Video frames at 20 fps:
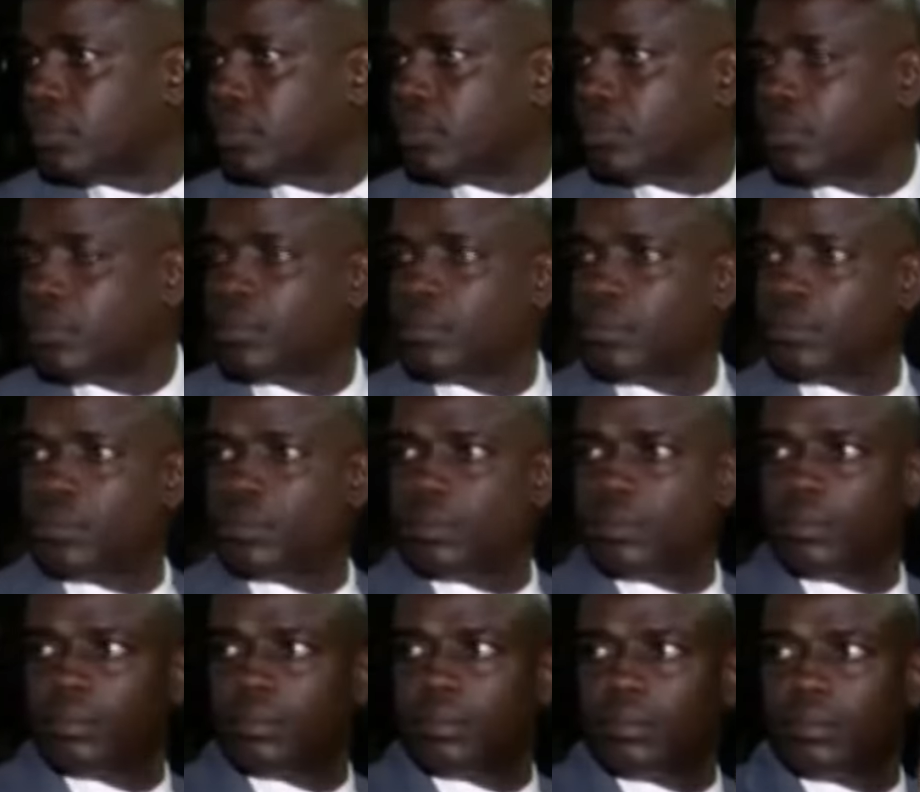
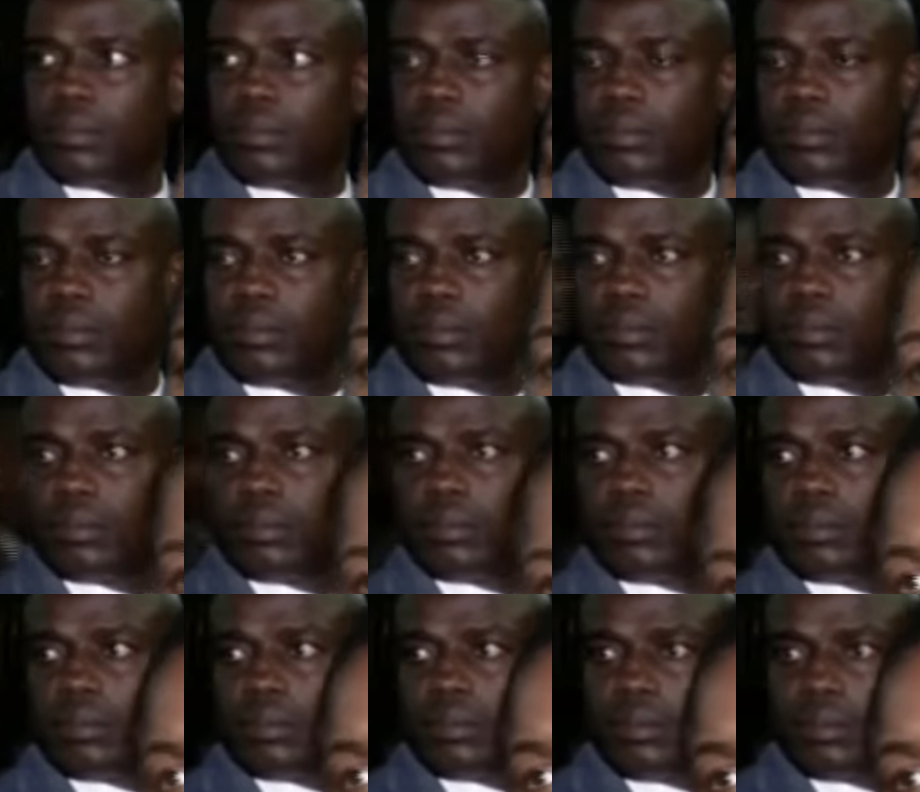
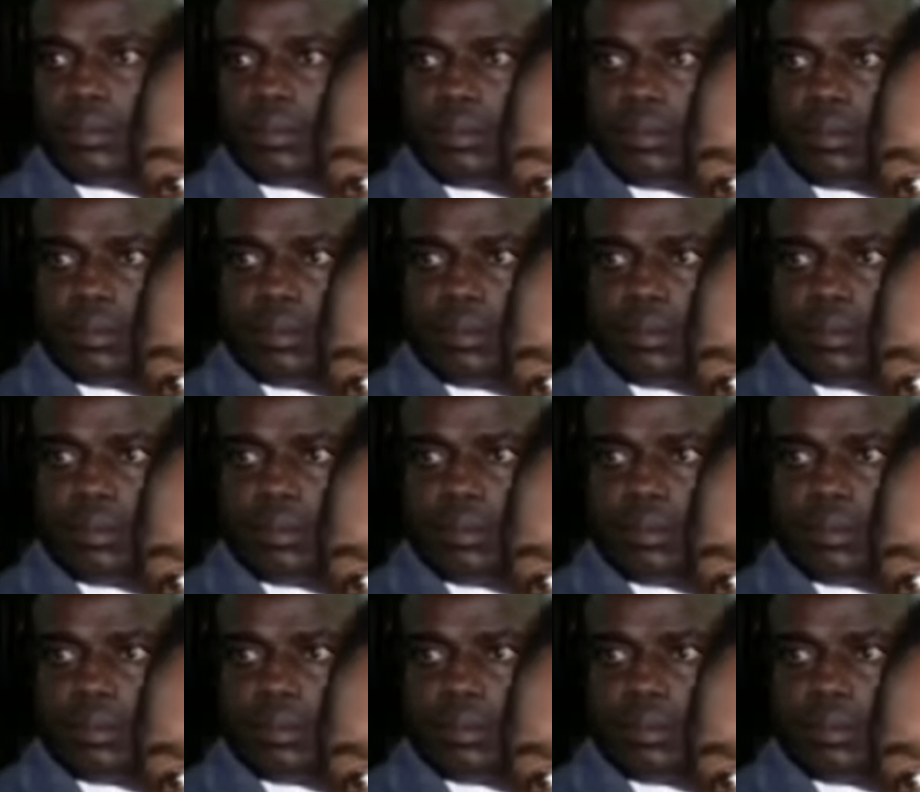This person isn't speaking.